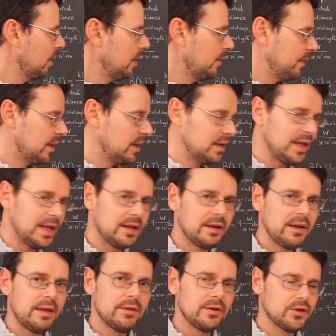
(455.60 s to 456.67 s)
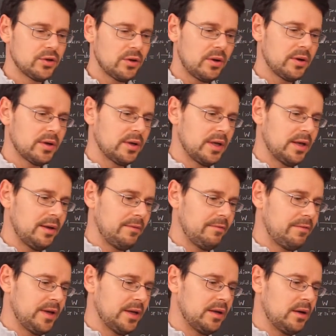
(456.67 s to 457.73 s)
Then I take another chalk and I
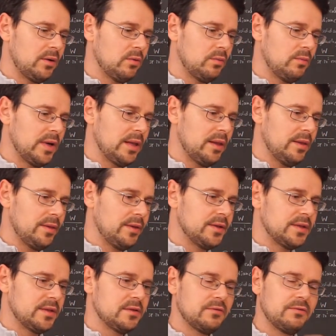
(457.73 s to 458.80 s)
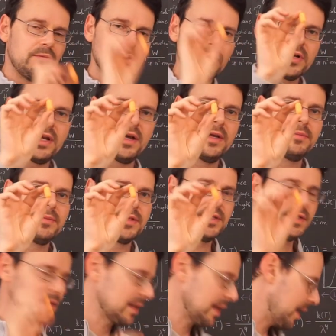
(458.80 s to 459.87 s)
find out, well, this is 4 times
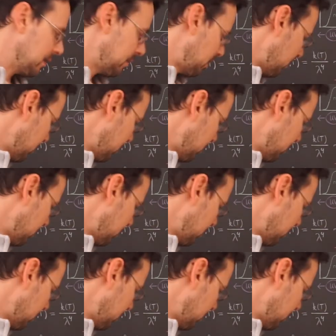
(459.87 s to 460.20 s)
this length.